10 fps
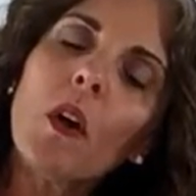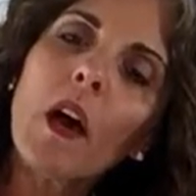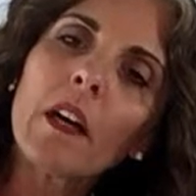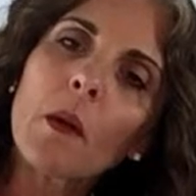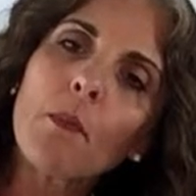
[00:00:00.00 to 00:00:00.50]

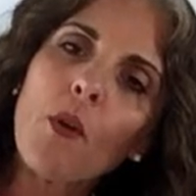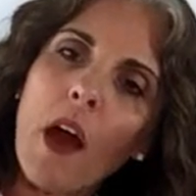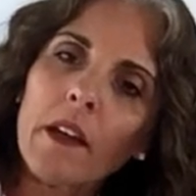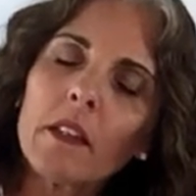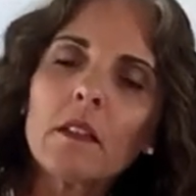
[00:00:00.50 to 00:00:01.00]
on a
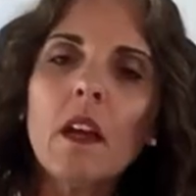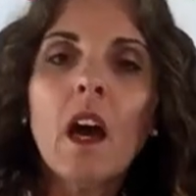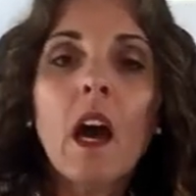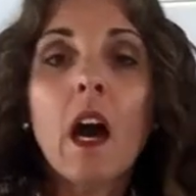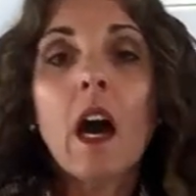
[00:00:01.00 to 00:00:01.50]
product.
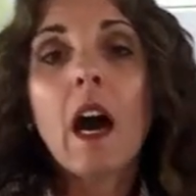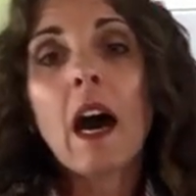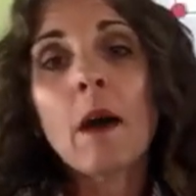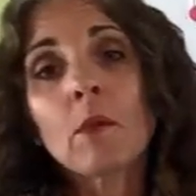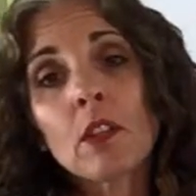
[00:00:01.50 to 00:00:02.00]

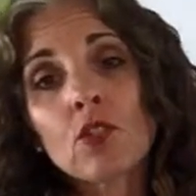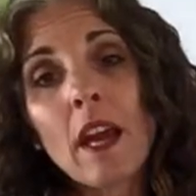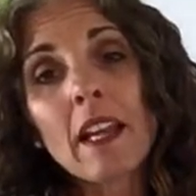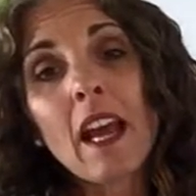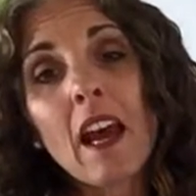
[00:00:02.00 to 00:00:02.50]
I'm going to try
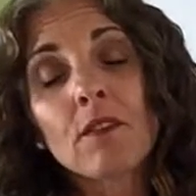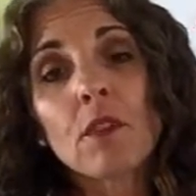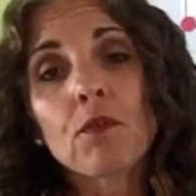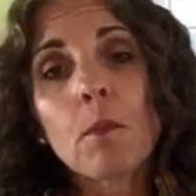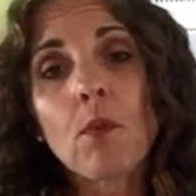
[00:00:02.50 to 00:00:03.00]
to have
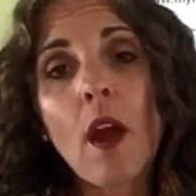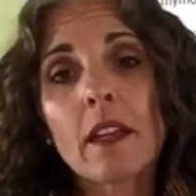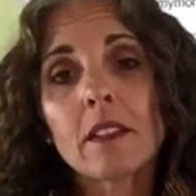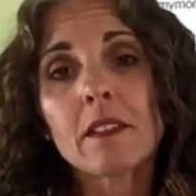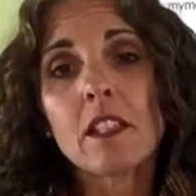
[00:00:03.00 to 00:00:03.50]
different
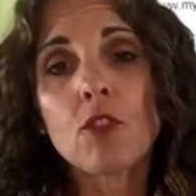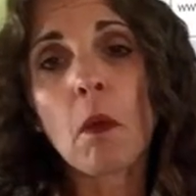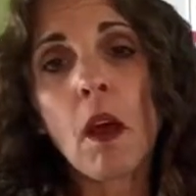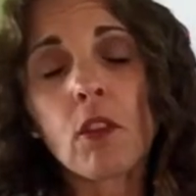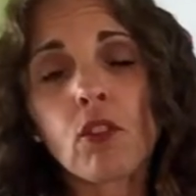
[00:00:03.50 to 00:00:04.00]
products each
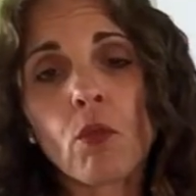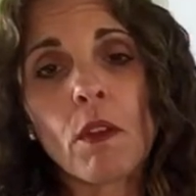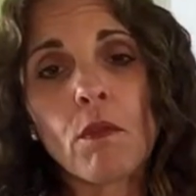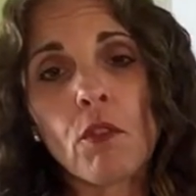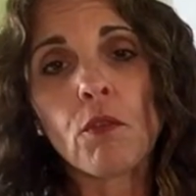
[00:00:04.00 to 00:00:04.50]
month to
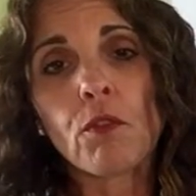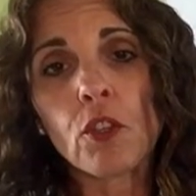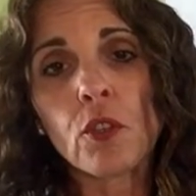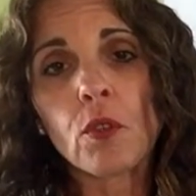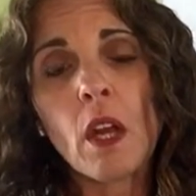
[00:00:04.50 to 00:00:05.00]
review for
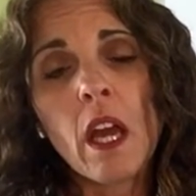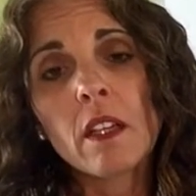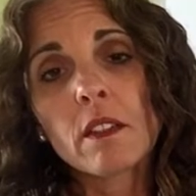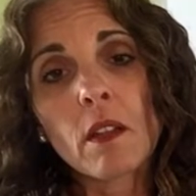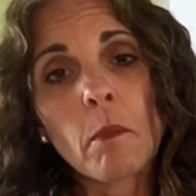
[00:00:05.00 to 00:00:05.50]
you.
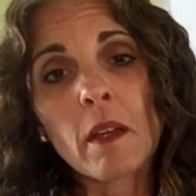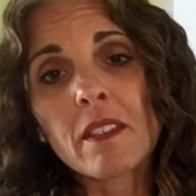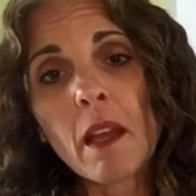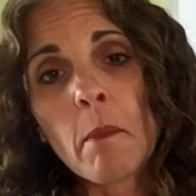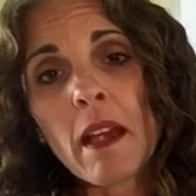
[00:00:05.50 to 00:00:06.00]
Some months
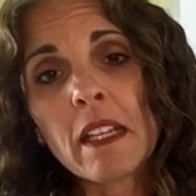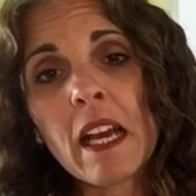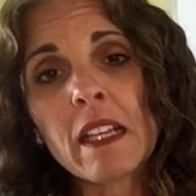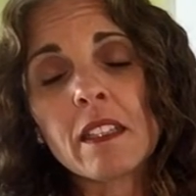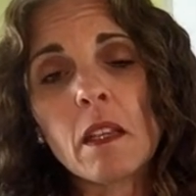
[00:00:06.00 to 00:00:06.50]
I might
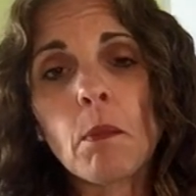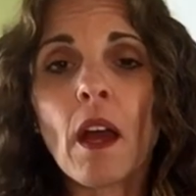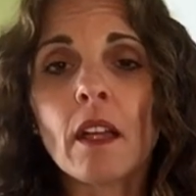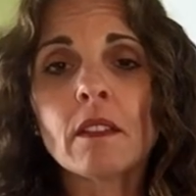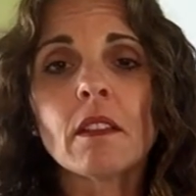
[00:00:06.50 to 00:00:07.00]
not, it
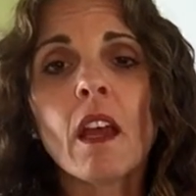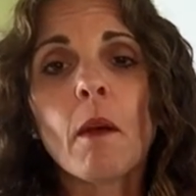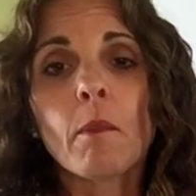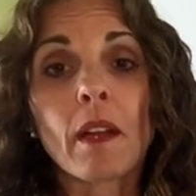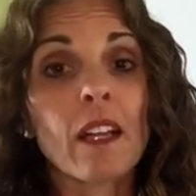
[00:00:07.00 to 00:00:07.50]
depends.
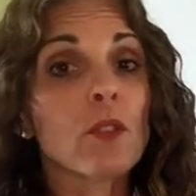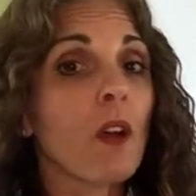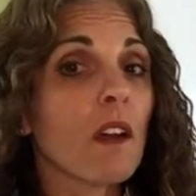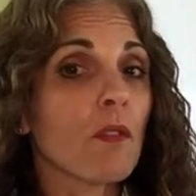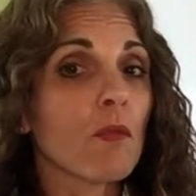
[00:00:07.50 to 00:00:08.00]
But I do
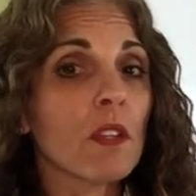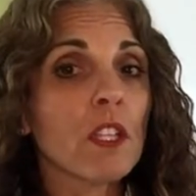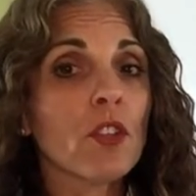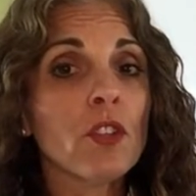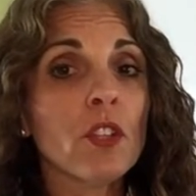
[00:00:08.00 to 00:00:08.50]
have a really
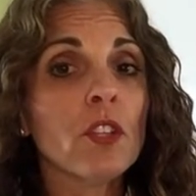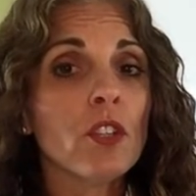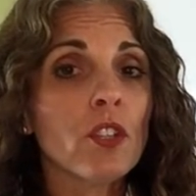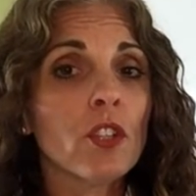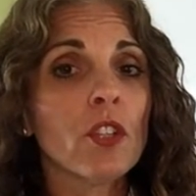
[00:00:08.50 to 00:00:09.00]
good,
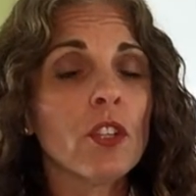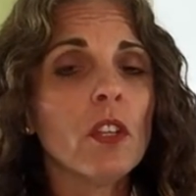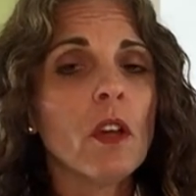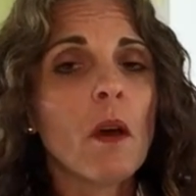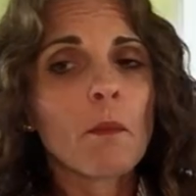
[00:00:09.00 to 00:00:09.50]
good
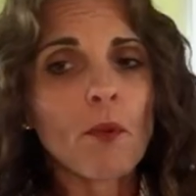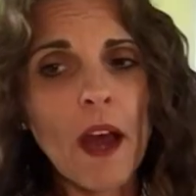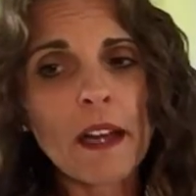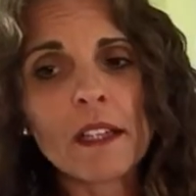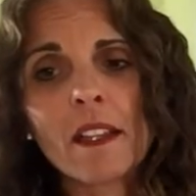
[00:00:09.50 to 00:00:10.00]

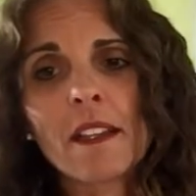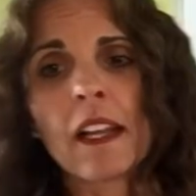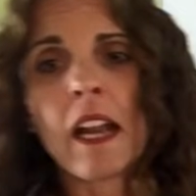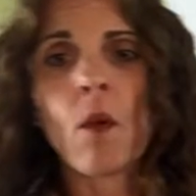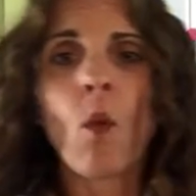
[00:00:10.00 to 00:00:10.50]
product that
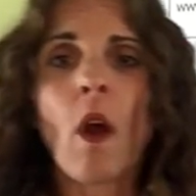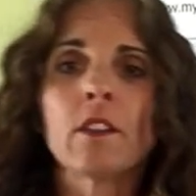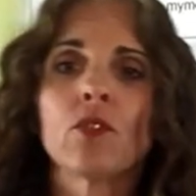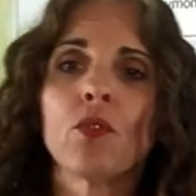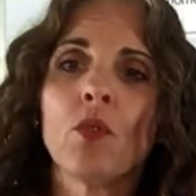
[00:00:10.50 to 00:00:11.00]
I want
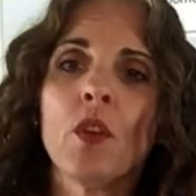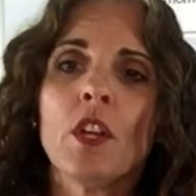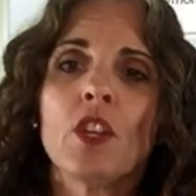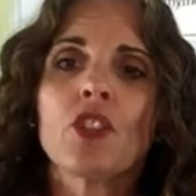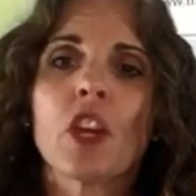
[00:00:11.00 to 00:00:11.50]
to
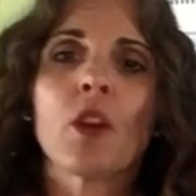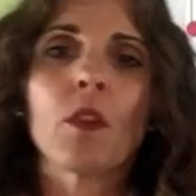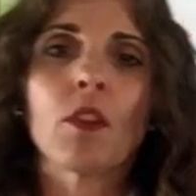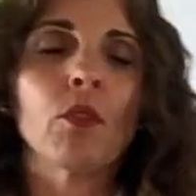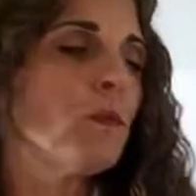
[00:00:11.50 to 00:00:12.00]
share
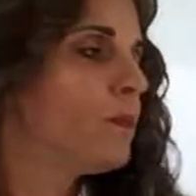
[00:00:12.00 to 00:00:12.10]
with you